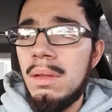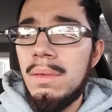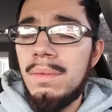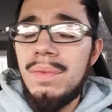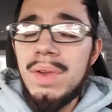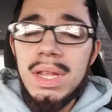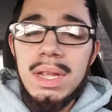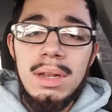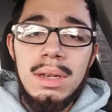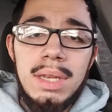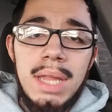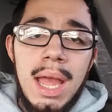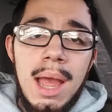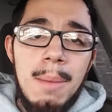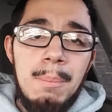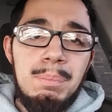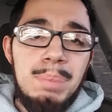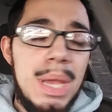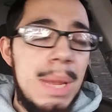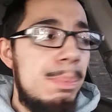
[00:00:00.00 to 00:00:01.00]
Freaking
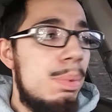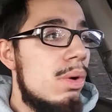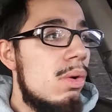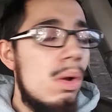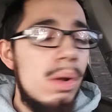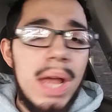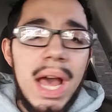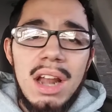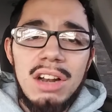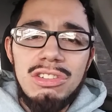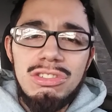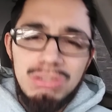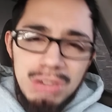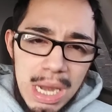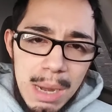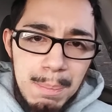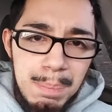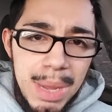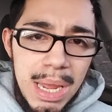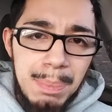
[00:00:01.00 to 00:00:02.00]
damn people don't know how to
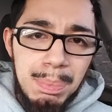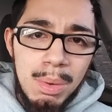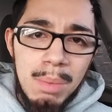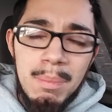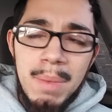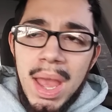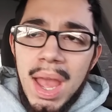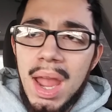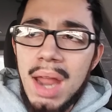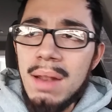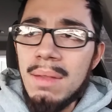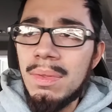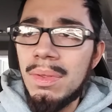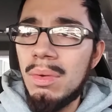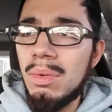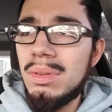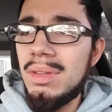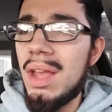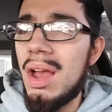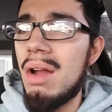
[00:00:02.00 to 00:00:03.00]
treat people, man.
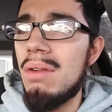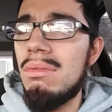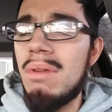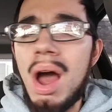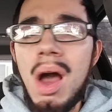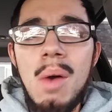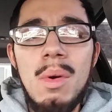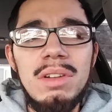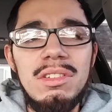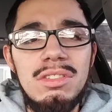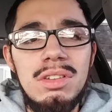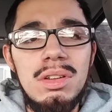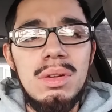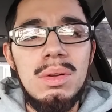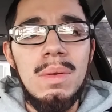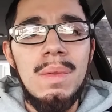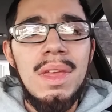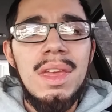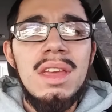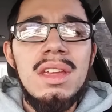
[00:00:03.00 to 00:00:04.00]
What all wrong with you?
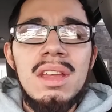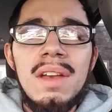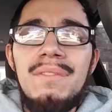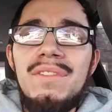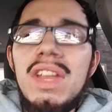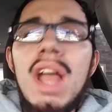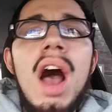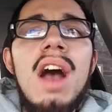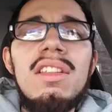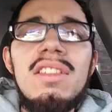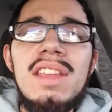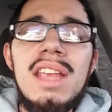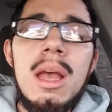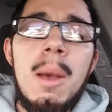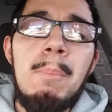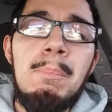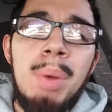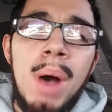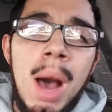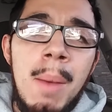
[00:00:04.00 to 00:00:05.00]
If y'all see a
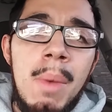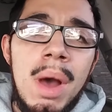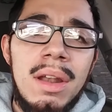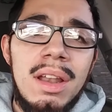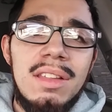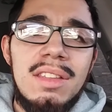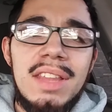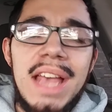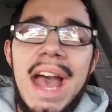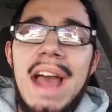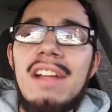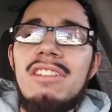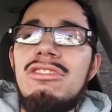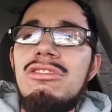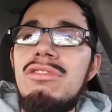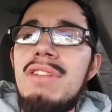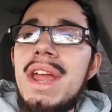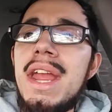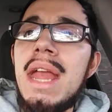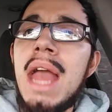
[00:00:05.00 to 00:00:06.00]
bum on the side of the
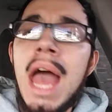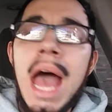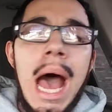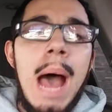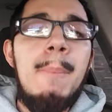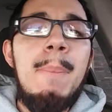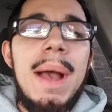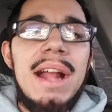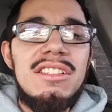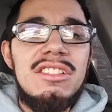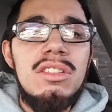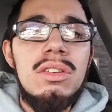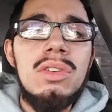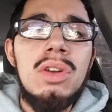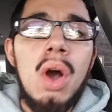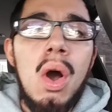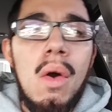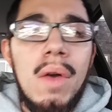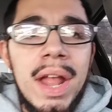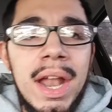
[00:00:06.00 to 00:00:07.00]
street, I bet you
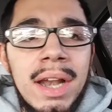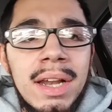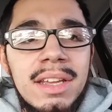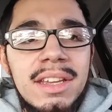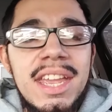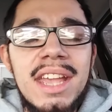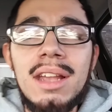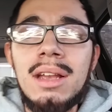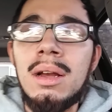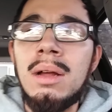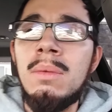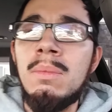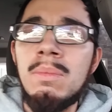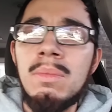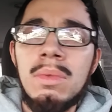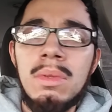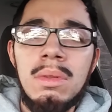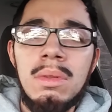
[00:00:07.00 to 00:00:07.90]
go there and kick him.